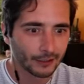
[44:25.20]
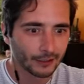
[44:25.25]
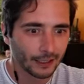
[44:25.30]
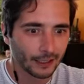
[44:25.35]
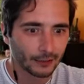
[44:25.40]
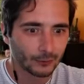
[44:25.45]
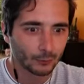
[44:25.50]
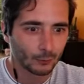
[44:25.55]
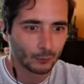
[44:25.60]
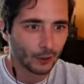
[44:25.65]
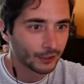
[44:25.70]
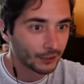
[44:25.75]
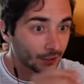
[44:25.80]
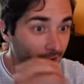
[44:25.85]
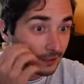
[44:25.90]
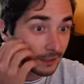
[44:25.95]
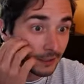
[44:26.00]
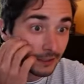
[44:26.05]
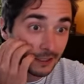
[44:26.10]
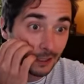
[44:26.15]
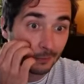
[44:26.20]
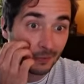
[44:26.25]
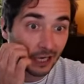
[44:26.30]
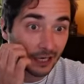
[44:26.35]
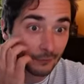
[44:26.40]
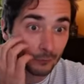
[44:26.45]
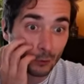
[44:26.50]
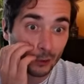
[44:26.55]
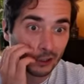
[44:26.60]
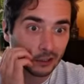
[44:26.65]
that wants some kind
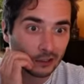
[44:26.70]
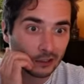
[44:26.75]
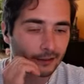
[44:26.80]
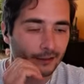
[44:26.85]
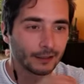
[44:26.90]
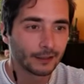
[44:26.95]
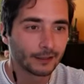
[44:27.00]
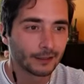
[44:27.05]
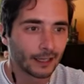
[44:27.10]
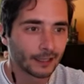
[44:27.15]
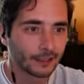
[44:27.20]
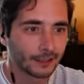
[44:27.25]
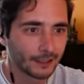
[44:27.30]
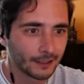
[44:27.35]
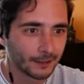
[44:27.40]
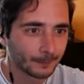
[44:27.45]
of work like this.